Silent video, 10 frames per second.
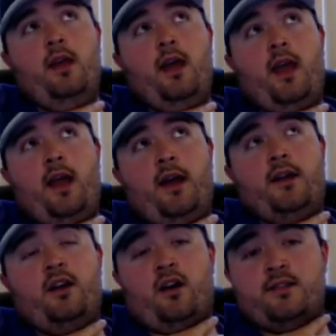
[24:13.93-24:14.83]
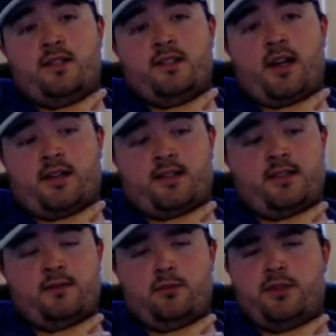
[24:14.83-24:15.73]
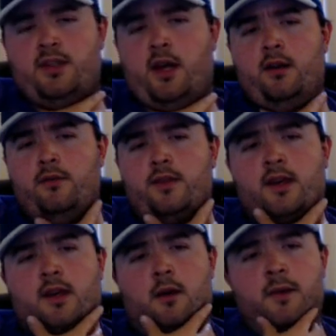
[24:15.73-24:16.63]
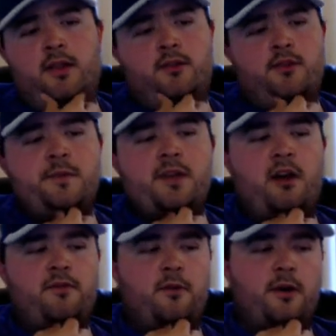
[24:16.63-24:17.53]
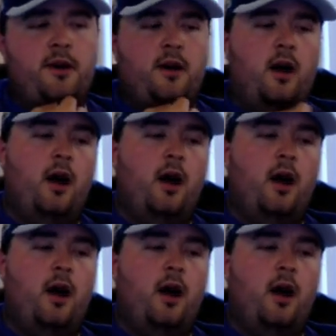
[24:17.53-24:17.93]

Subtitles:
and Austin, Texas, which I don't think I'll make the trips out for.